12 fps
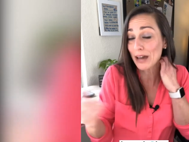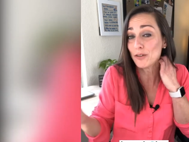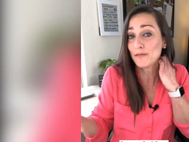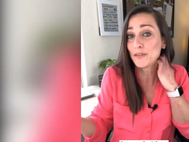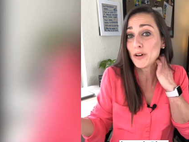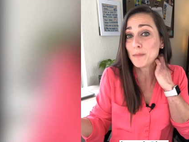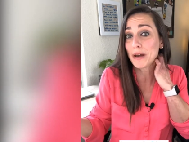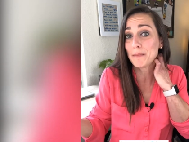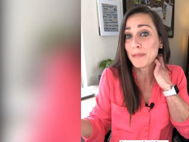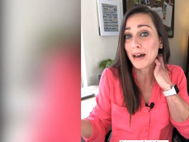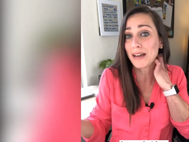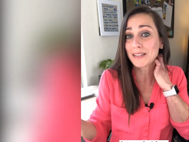I don't feel my
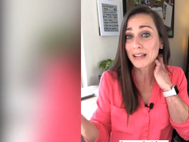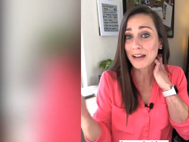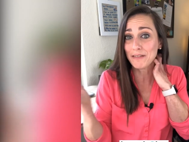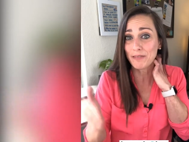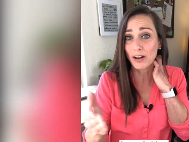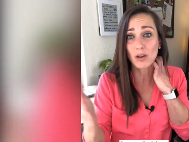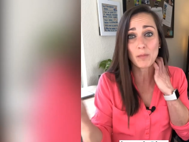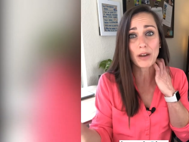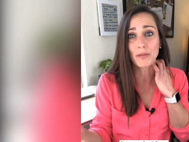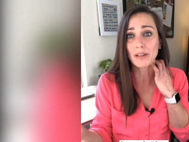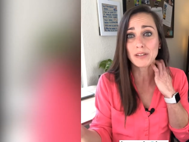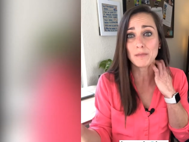best, I follow my
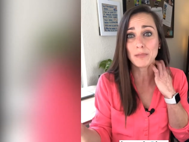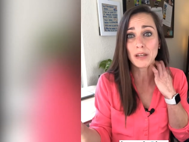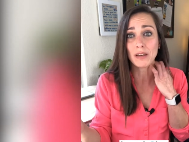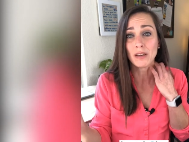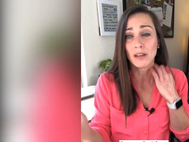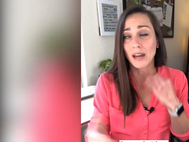recipe.